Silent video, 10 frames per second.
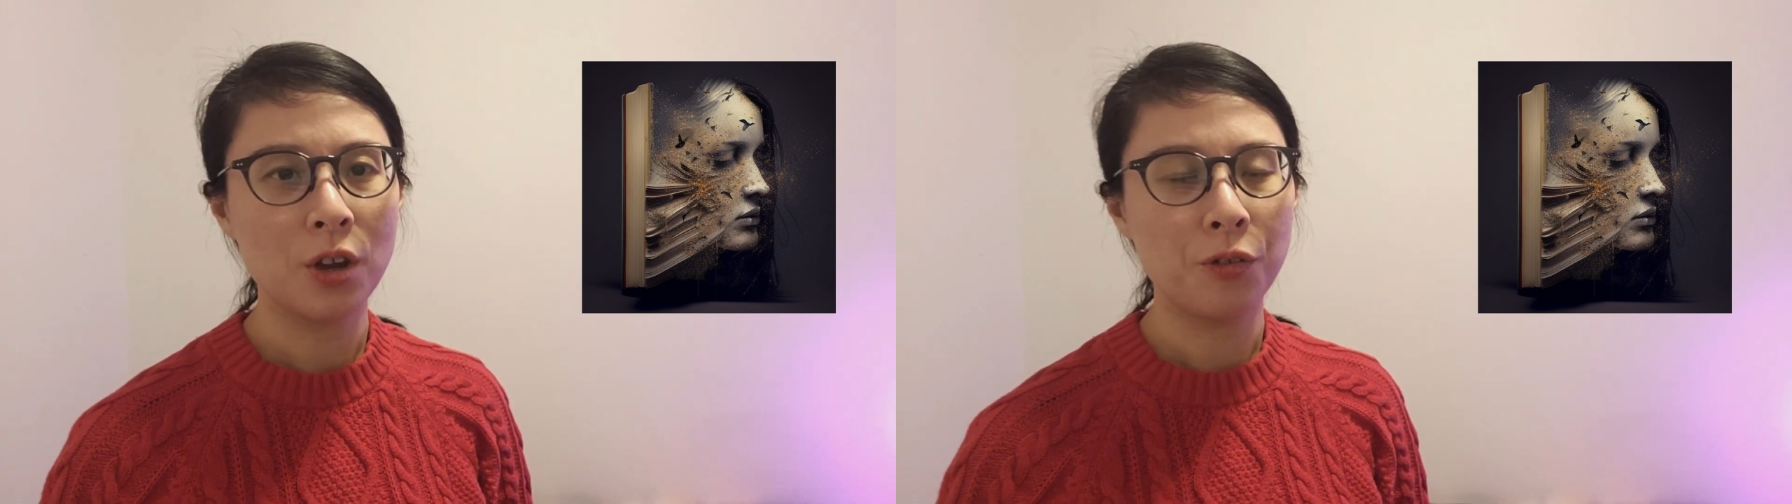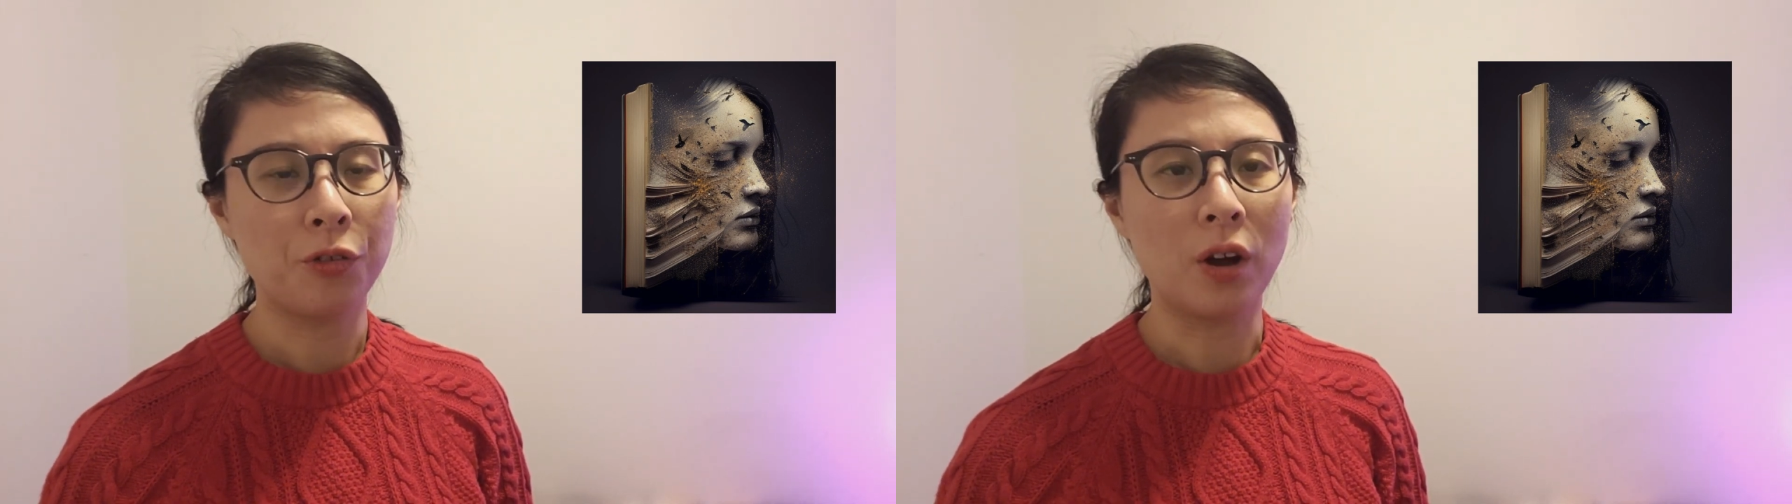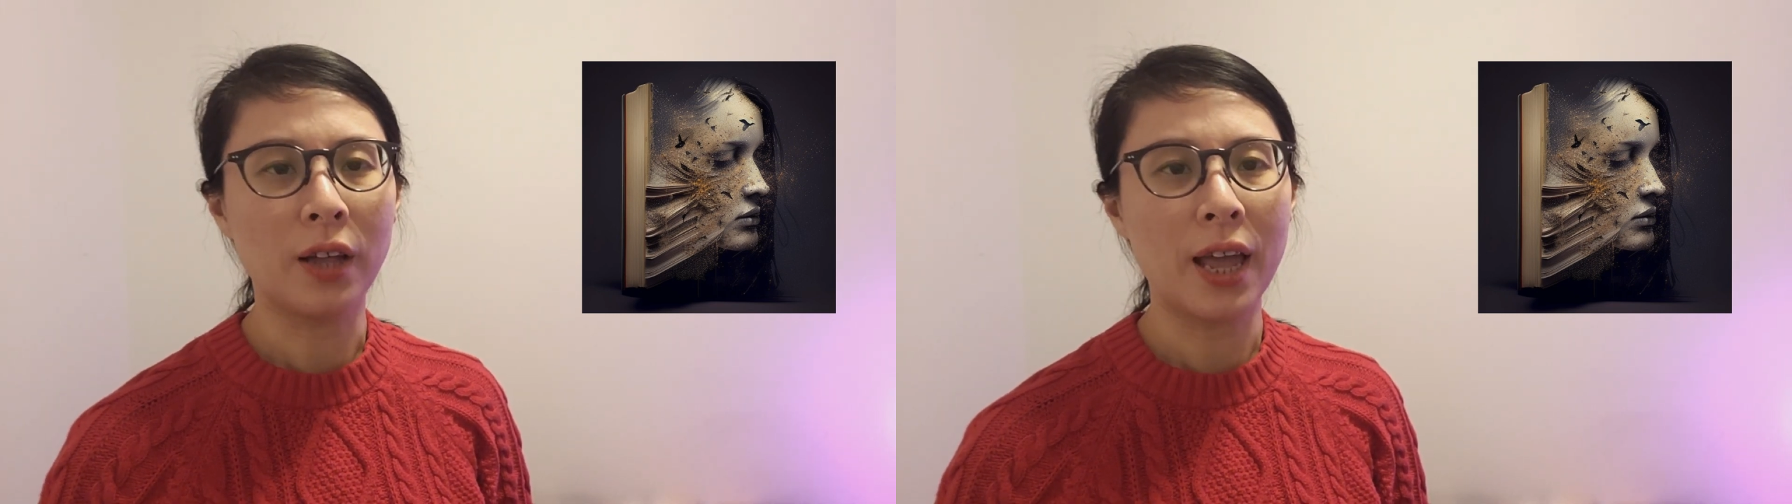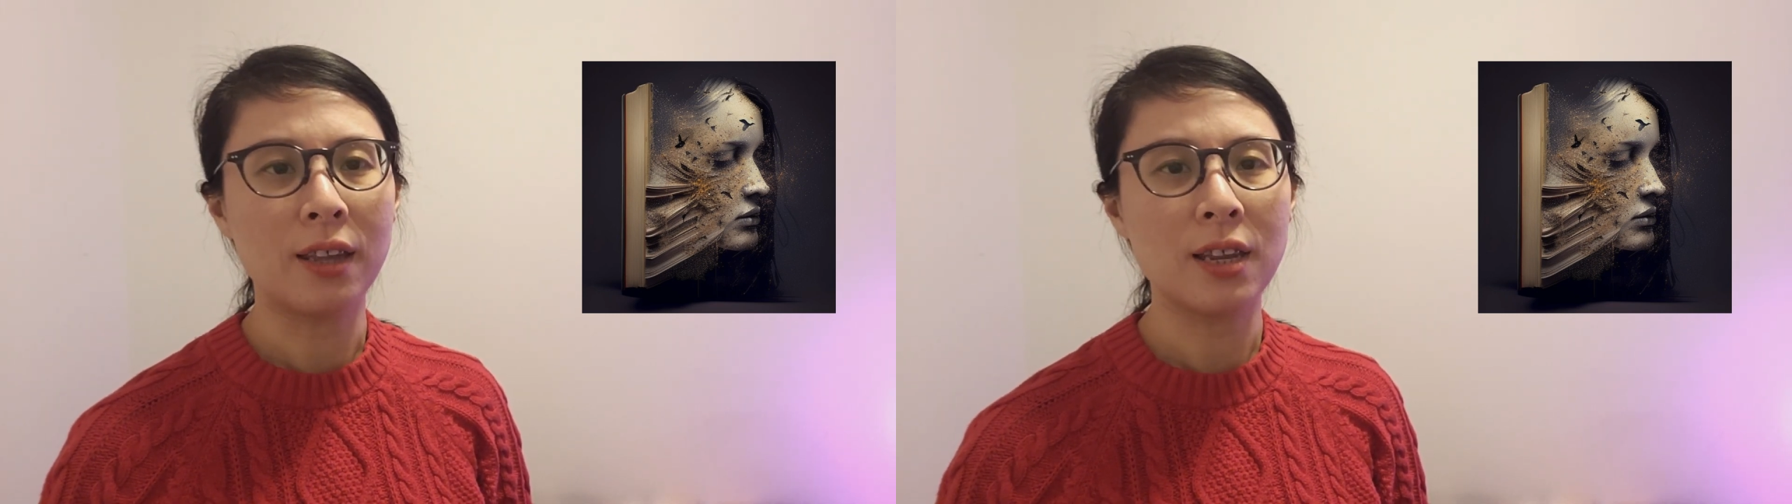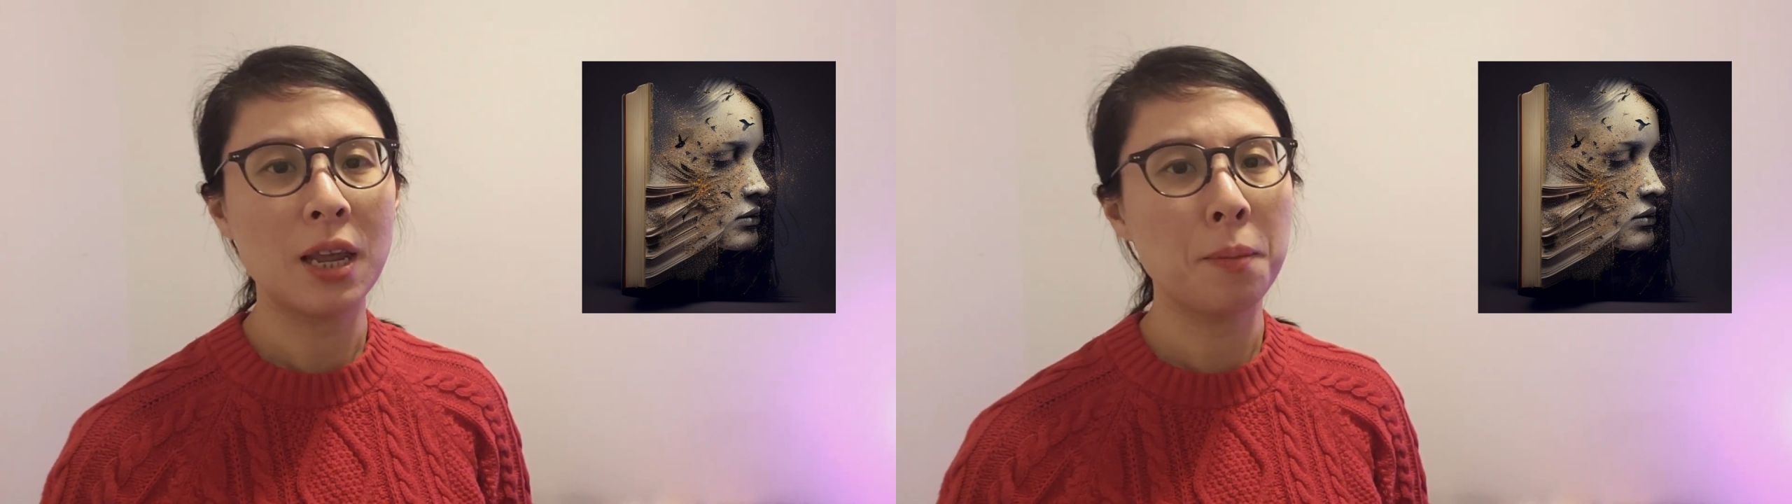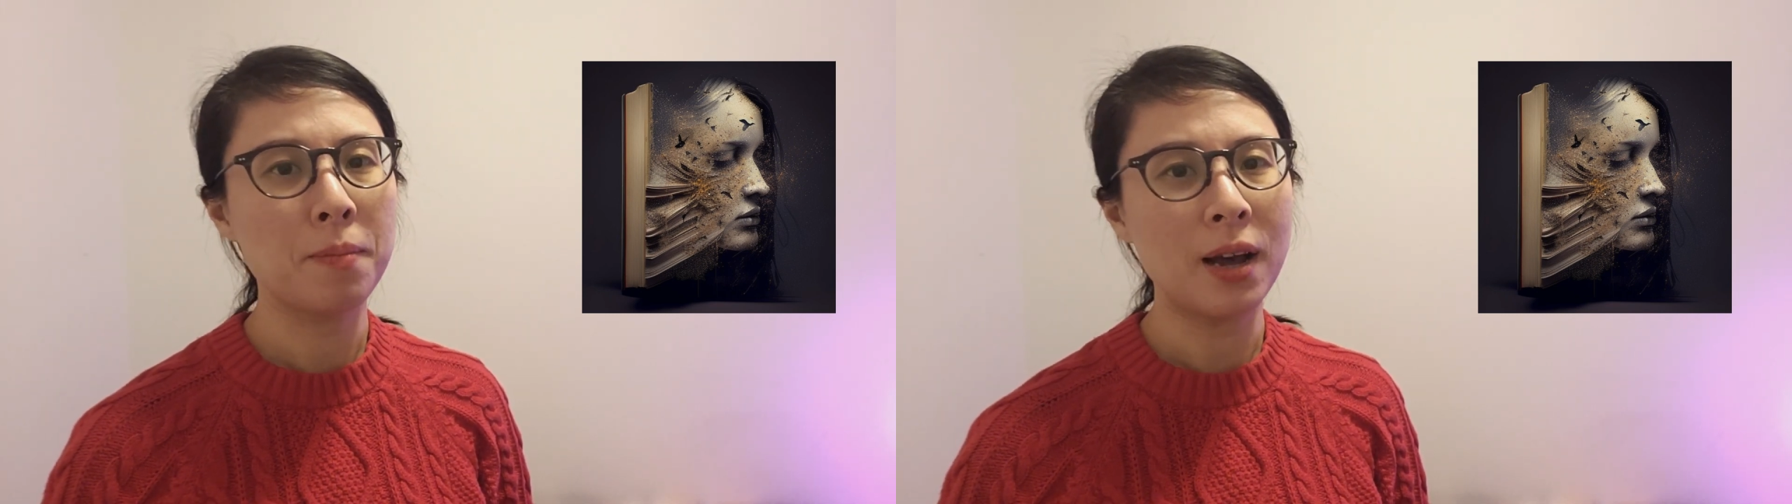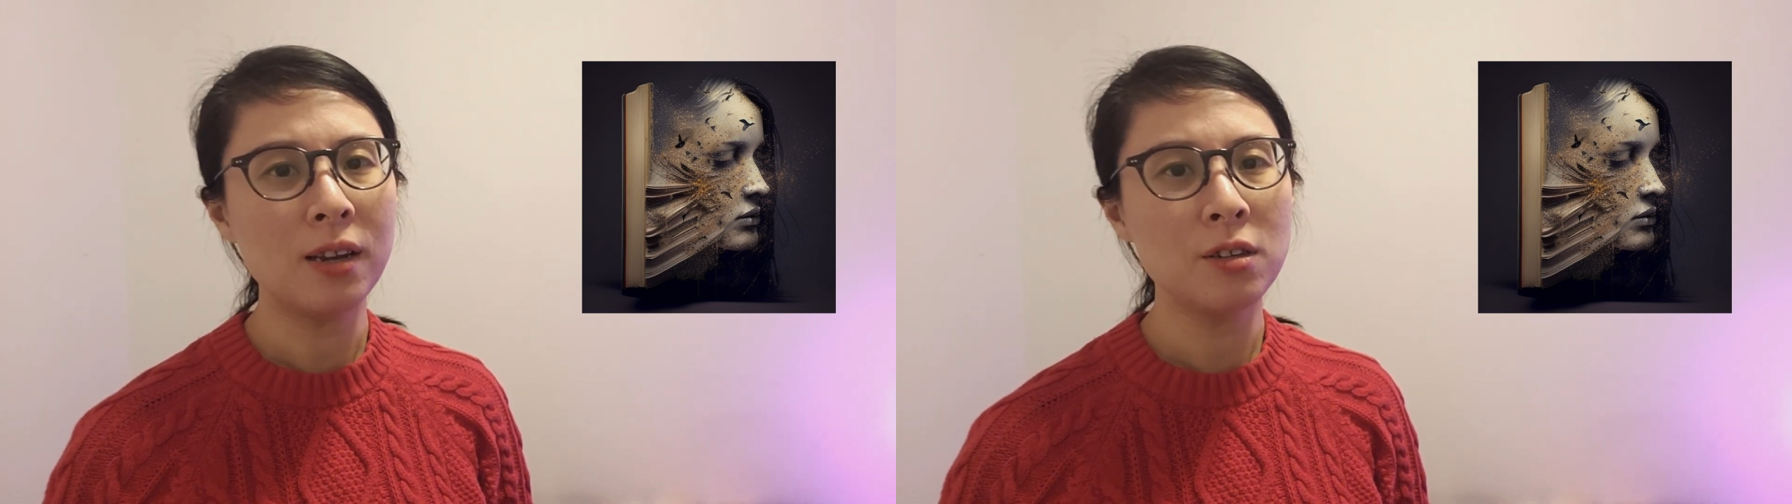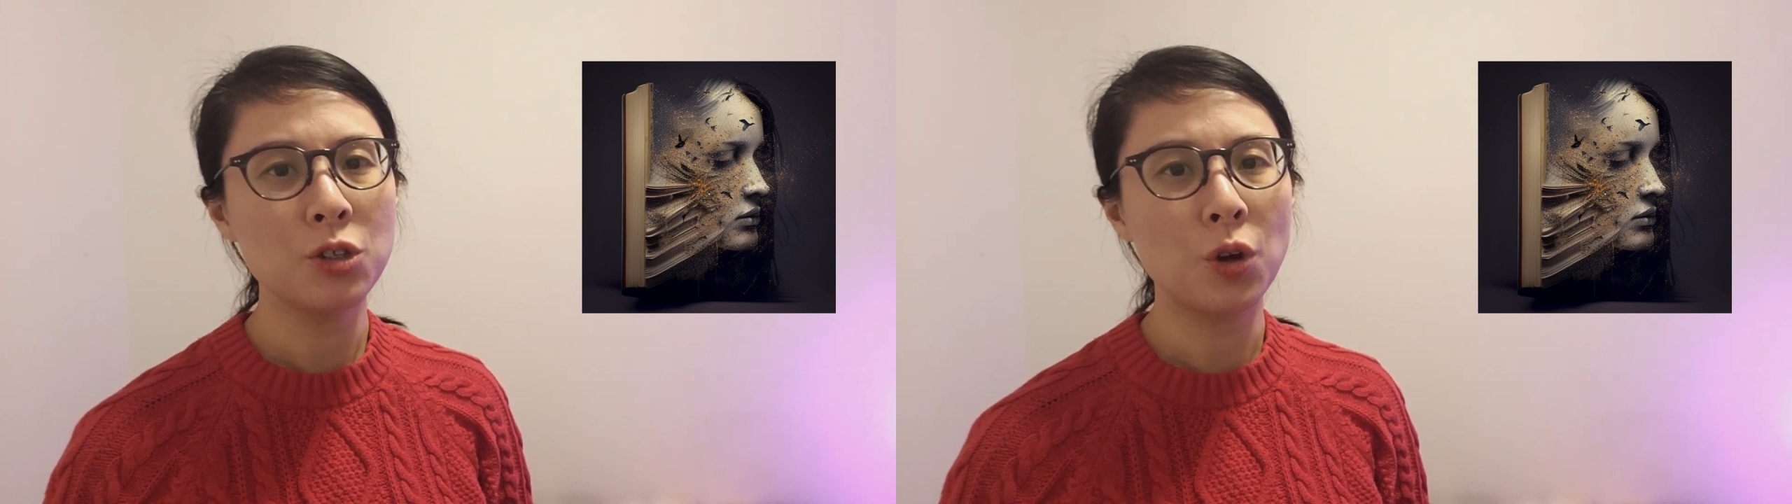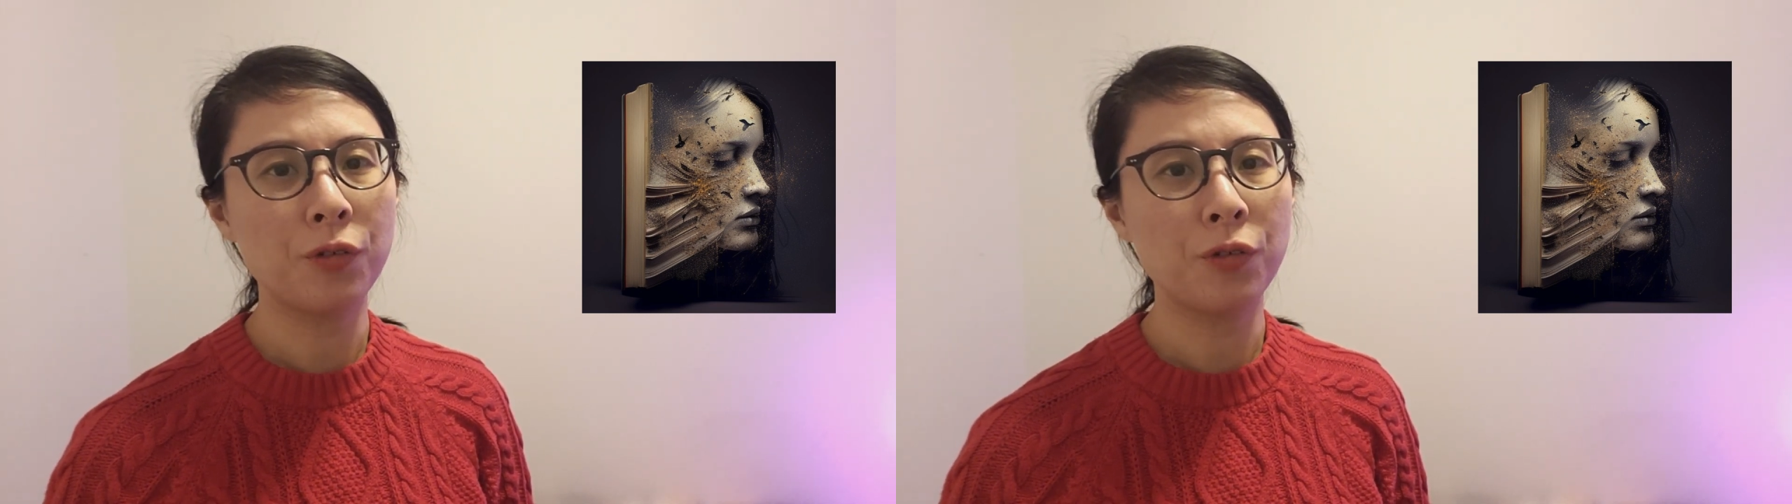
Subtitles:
from an imbalance